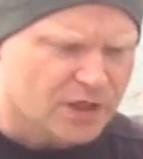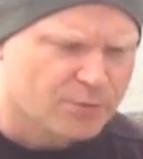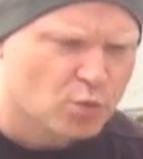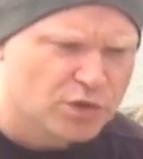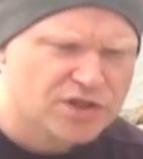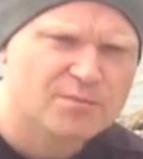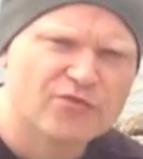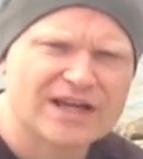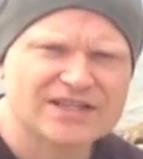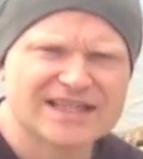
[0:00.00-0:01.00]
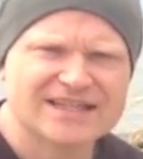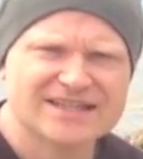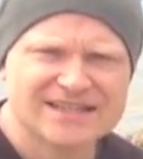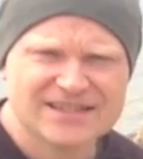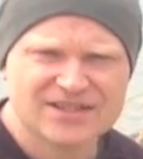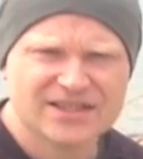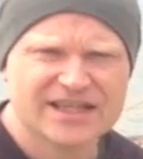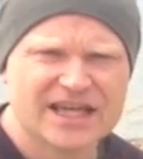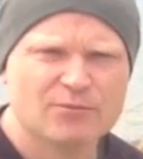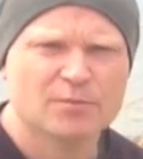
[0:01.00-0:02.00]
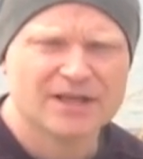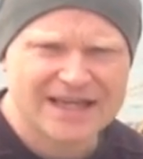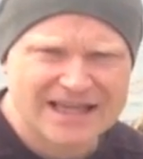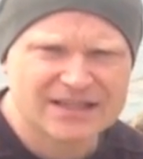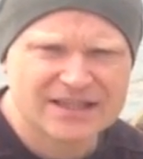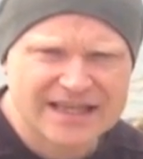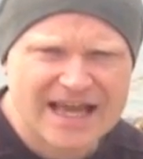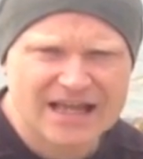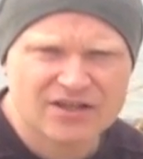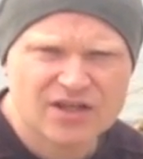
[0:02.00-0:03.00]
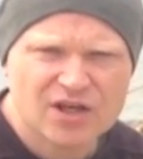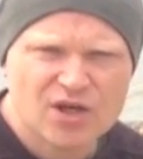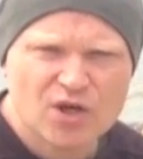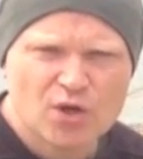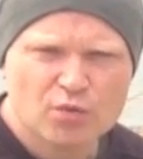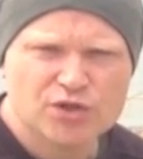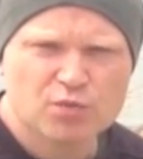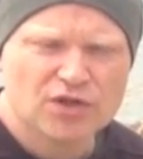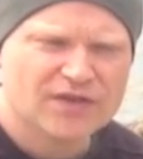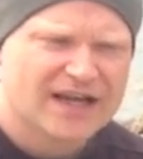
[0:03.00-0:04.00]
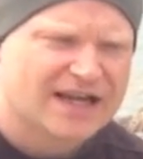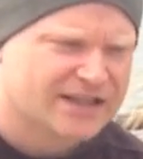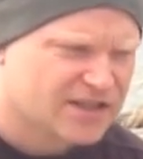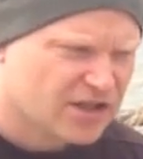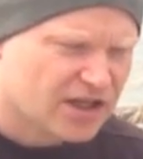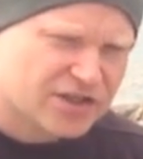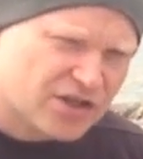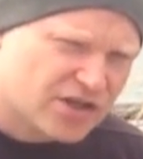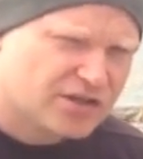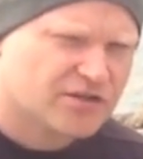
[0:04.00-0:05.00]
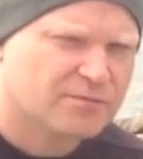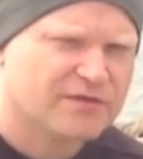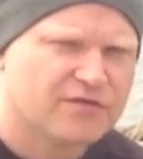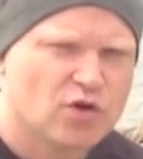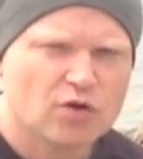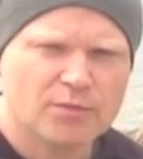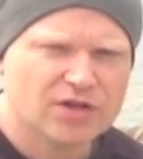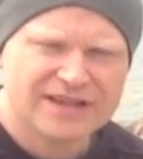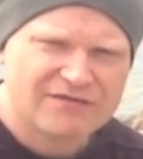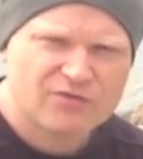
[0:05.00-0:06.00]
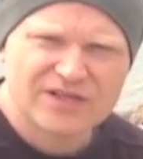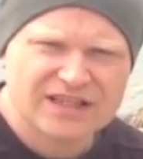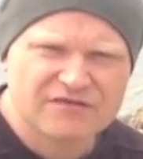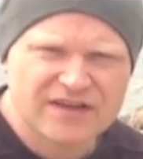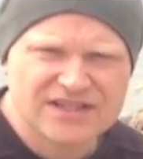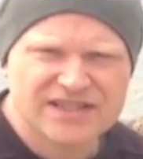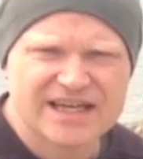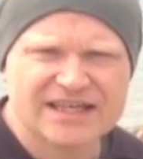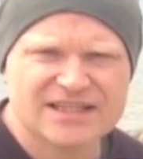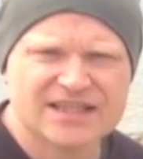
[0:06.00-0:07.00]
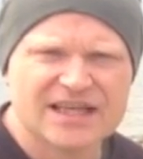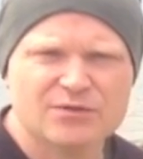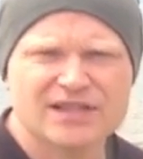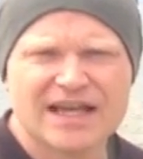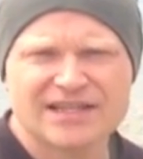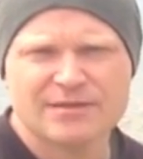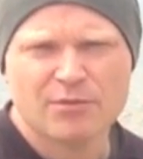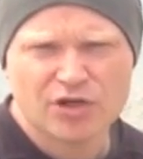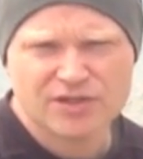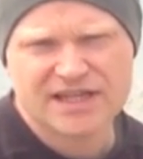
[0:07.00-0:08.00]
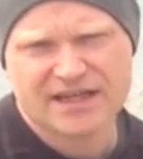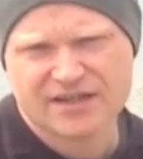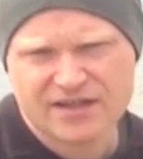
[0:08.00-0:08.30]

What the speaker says: But one of the brands that consistently came up again and again was one that I'd heard of before but never really investigated, and that was Etymotek.